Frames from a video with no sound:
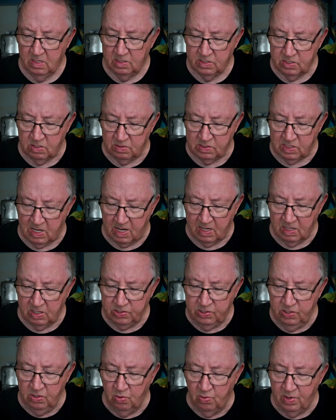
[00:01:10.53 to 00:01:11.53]
So it's like a
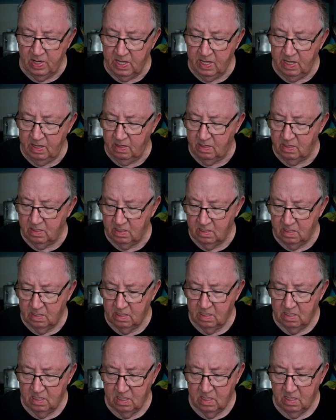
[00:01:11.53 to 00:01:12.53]
two-way
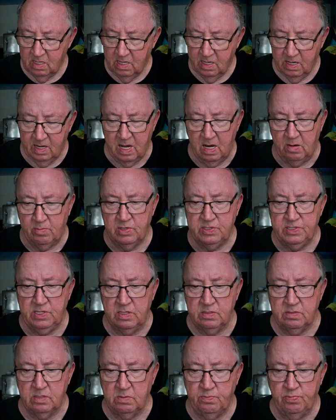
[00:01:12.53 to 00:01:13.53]
camera
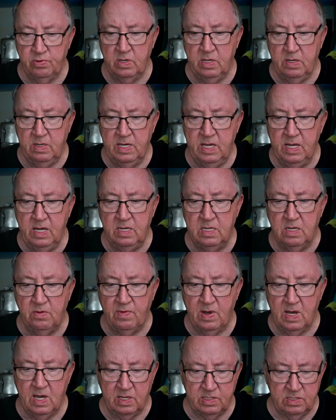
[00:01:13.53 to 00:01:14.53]
system. It's a pretty neat
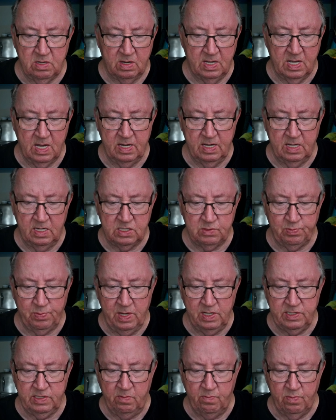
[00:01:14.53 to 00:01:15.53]
device. They're kind of
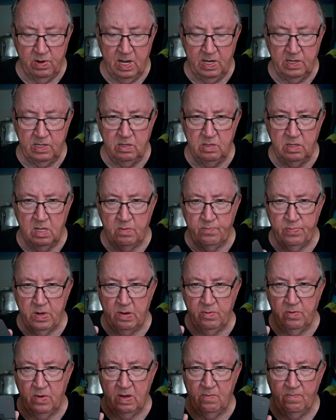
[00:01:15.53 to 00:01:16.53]
expensive, brand new. They're
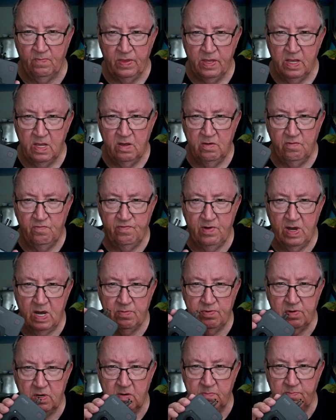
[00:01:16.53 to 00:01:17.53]
probably around
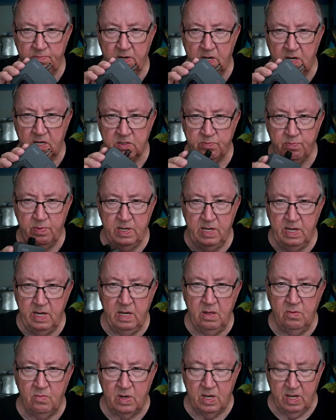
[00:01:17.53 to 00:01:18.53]
$500. But
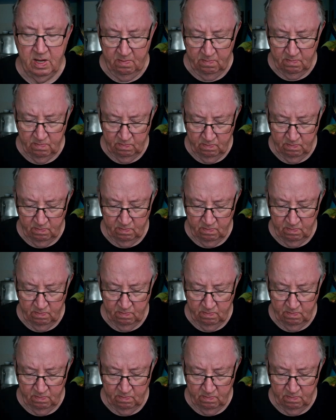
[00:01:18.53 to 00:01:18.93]
anyway,